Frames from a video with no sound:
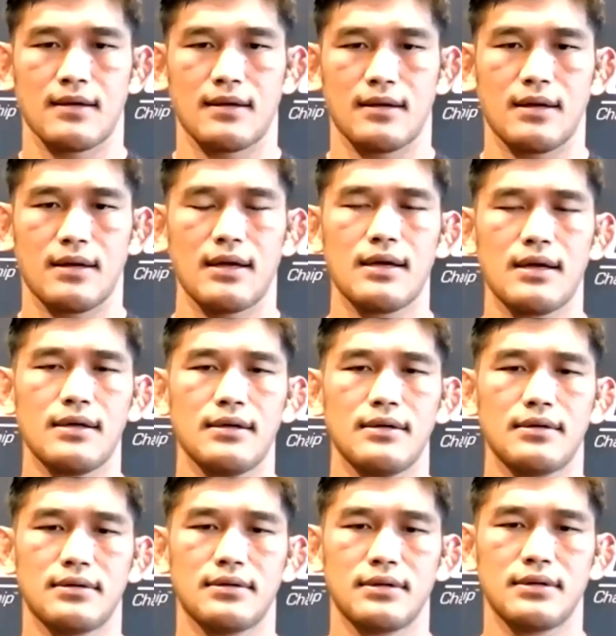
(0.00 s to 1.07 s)

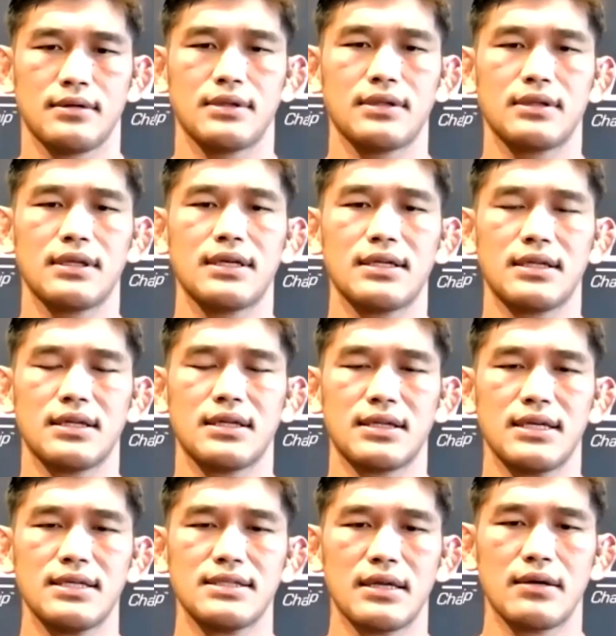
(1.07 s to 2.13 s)
There are
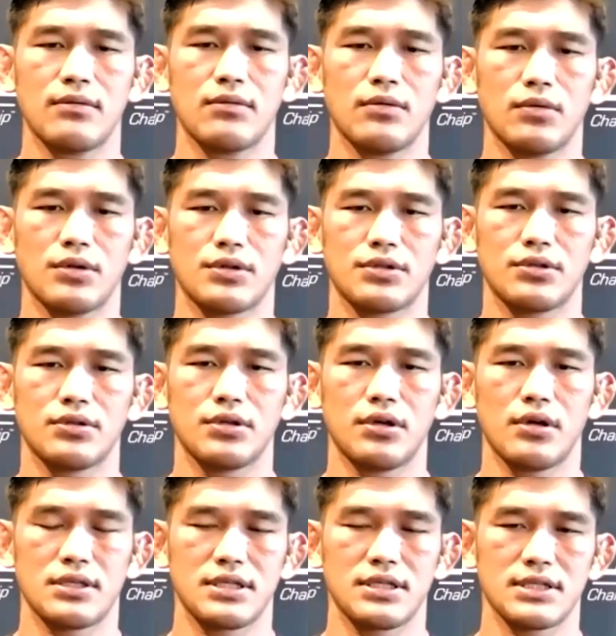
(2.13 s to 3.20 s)
things that we'll do, you know,
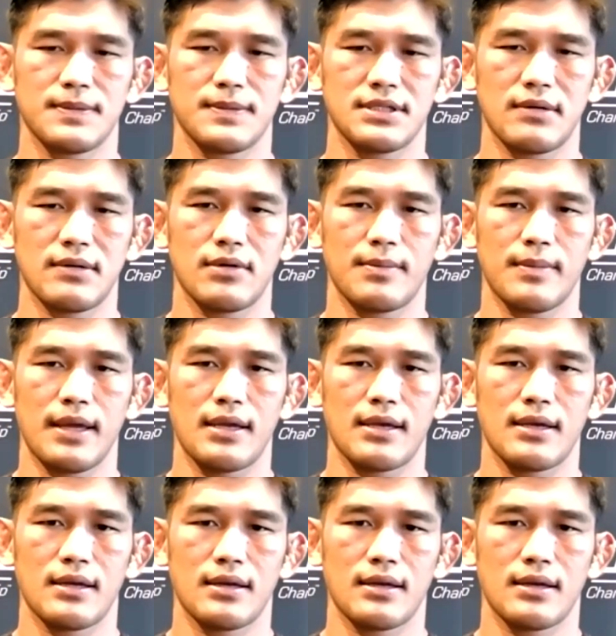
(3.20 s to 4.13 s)
adjustments that we've made.